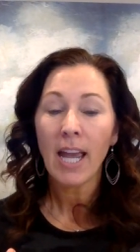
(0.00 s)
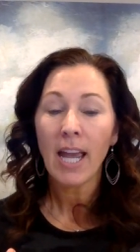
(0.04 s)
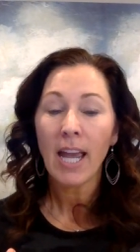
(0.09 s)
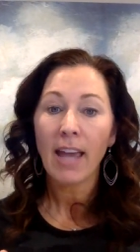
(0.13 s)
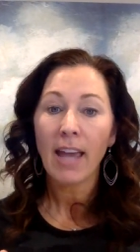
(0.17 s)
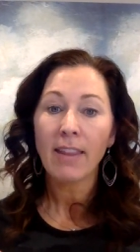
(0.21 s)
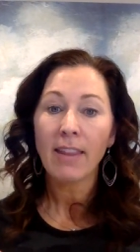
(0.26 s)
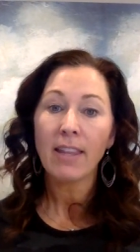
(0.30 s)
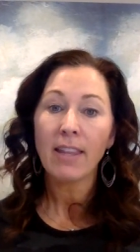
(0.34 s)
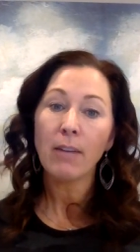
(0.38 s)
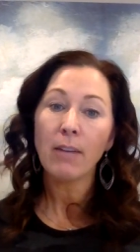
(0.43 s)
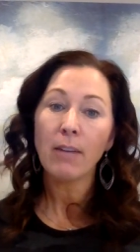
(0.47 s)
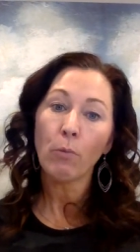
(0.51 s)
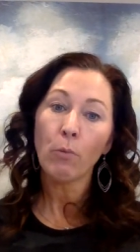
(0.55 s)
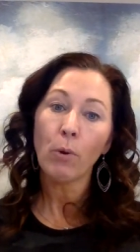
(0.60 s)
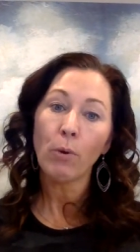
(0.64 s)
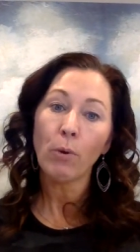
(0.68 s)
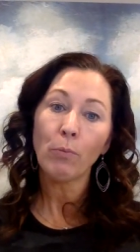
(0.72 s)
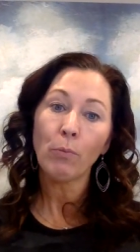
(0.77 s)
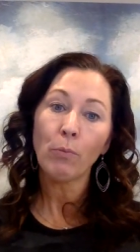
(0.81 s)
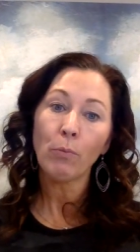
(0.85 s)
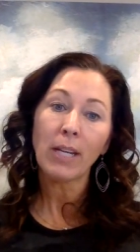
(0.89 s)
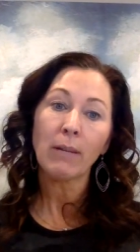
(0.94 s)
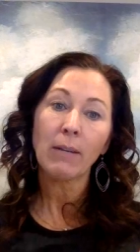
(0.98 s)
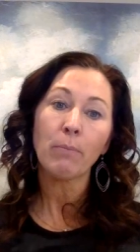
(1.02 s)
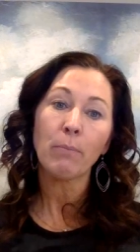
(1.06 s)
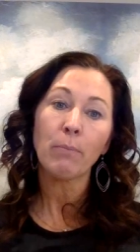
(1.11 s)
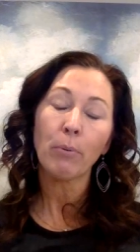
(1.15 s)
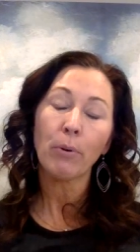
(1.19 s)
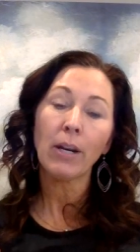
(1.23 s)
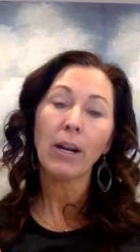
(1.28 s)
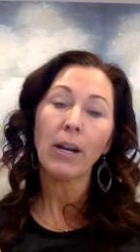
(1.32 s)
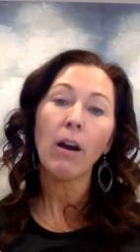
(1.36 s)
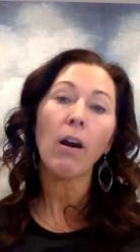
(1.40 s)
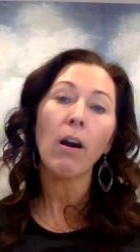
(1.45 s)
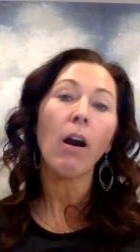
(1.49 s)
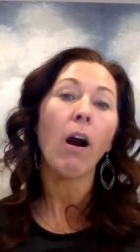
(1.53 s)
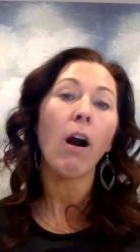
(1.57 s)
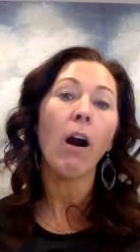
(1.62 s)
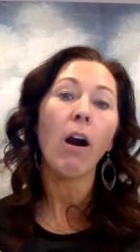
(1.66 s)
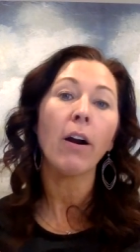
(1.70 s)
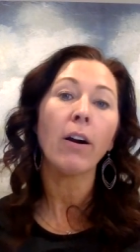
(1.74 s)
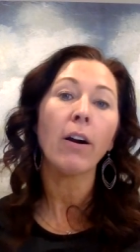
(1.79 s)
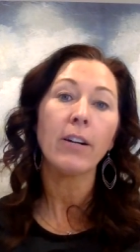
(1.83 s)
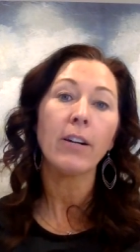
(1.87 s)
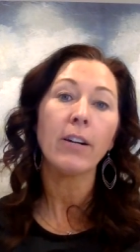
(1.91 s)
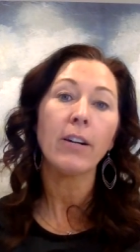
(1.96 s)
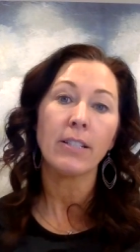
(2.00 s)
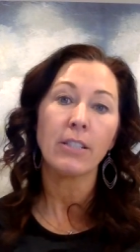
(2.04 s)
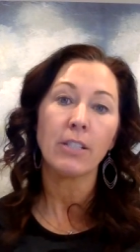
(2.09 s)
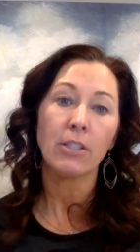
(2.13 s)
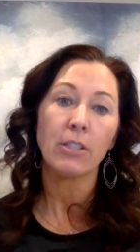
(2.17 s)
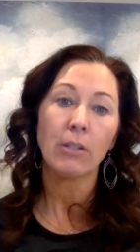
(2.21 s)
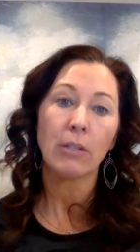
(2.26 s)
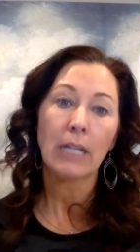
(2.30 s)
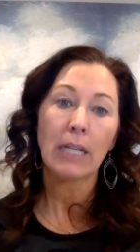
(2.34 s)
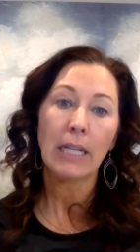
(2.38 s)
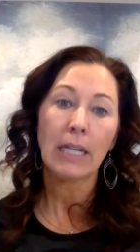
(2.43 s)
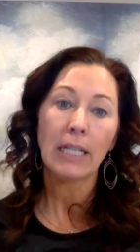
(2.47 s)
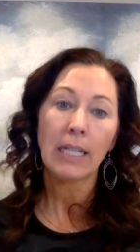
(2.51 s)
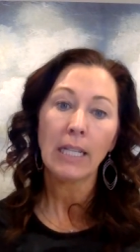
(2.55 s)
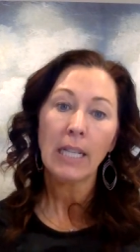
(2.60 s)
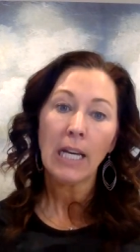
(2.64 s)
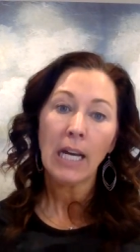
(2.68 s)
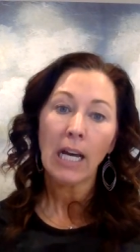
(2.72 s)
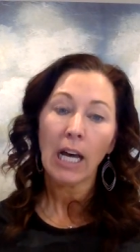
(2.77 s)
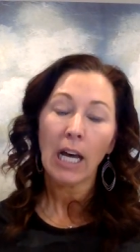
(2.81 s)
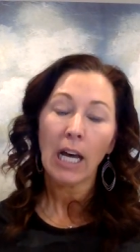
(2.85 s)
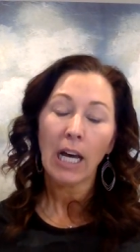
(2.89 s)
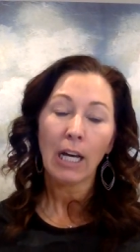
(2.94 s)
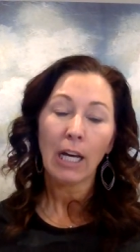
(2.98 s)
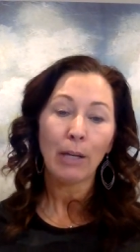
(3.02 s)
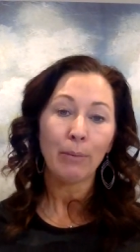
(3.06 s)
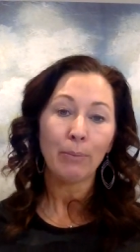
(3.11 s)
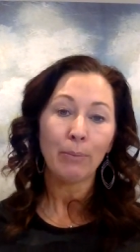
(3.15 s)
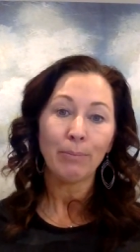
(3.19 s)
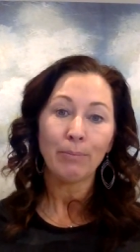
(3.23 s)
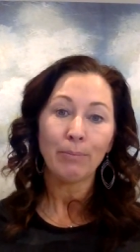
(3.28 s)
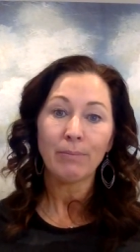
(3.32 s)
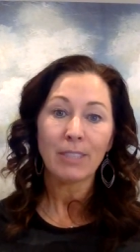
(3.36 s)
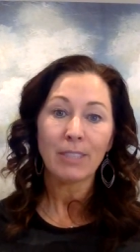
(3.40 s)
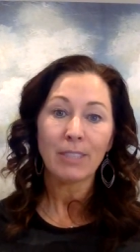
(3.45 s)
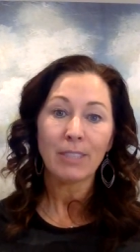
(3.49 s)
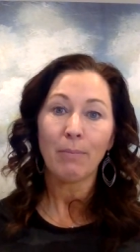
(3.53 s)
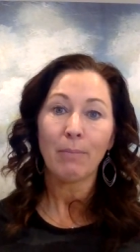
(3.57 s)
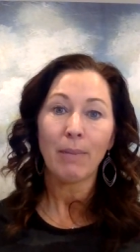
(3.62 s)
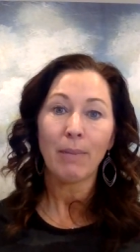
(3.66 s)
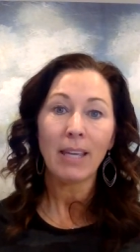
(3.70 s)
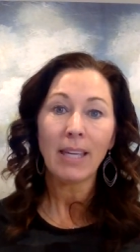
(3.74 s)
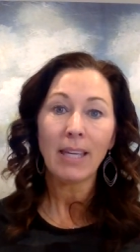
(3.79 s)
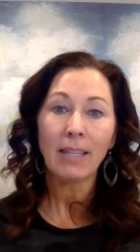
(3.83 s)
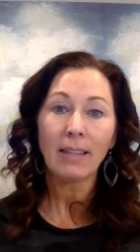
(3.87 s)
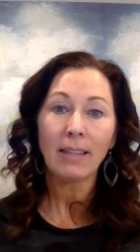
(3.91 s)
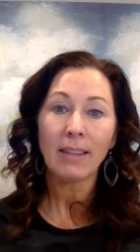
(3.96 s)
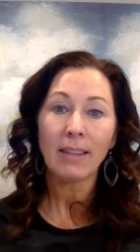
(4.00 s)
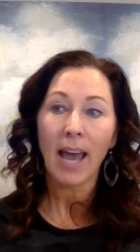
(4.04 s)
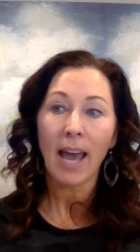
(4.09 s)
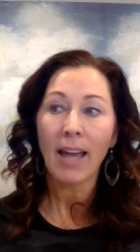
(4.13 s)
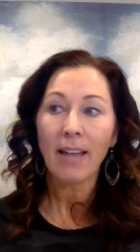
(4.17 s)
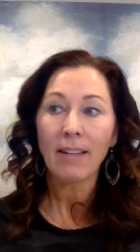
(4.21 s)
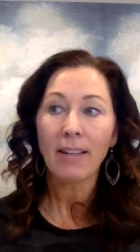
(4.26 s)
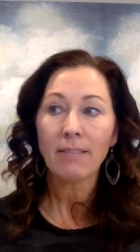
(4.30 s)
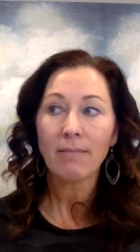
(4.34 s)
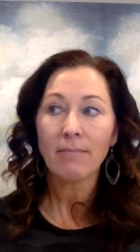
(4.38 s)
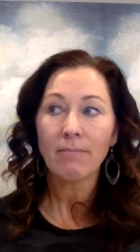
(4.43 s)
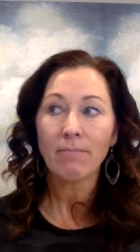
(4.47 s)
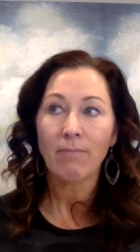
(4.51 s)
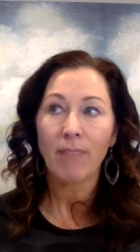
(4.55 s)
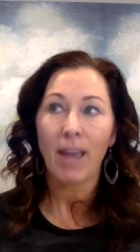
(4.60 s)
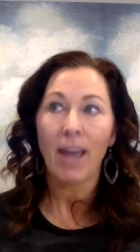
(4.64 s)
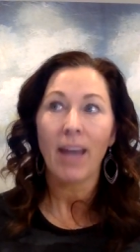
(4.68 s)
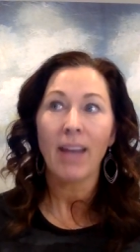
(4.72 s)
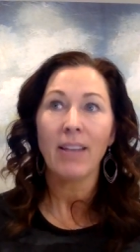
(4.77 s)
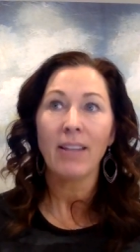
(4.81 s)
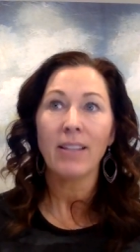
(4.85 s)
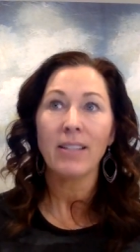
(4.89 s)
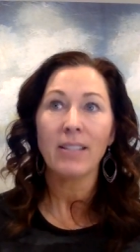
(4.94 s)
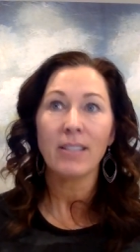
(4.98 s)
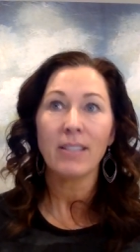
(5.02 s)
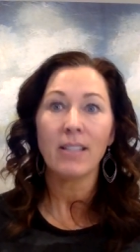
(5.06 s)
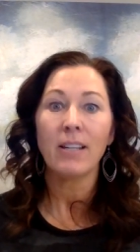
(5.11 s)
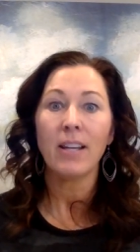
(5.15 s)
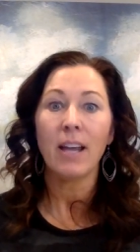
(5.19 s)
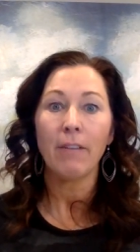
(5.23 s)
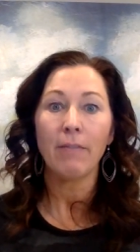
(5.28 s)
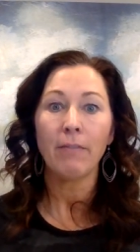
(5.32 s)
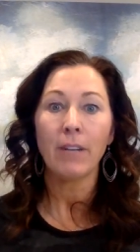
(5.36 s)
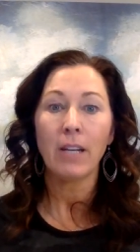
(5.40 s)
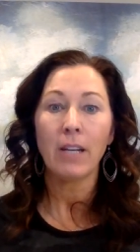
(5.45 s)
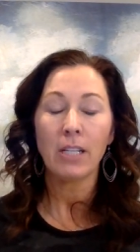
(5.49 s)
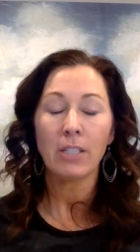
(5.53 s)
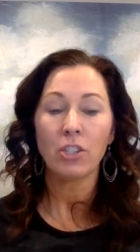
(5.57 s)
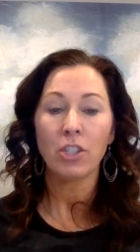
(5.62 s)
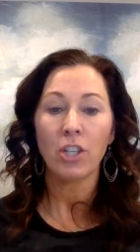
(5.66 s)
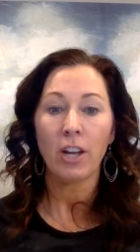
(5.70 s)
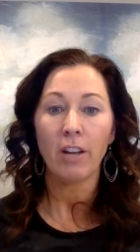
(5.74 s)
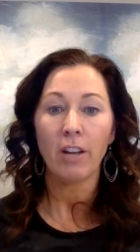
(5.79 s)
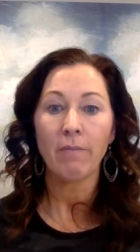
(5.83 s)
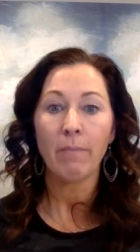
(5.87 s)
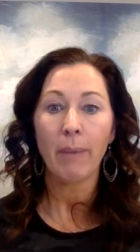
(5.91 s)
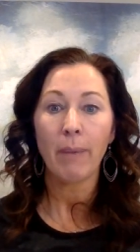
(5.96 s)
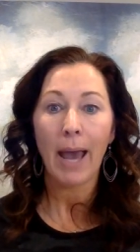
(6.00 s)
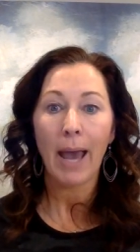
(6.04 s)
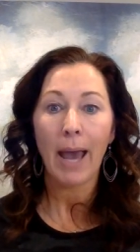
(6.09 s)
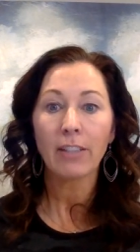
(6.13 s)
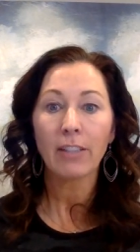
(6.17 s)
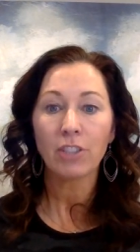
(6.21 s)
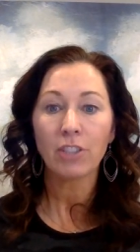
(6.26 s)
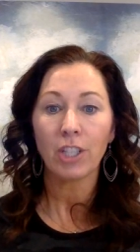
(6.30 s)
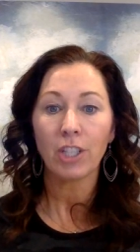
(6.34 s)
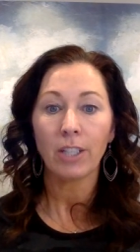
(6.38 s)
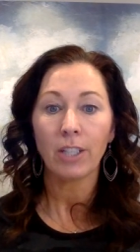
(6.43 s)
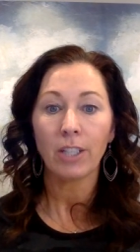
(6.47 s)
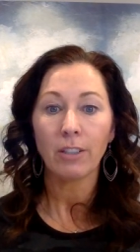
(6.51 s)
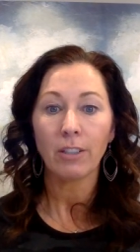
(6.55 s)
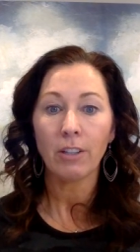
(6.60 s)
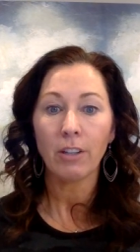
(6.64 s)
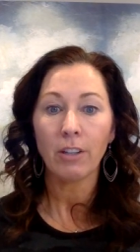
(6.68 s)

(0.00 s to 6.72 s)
And then when we can bring our heart into it, to me, that is the definition of passion,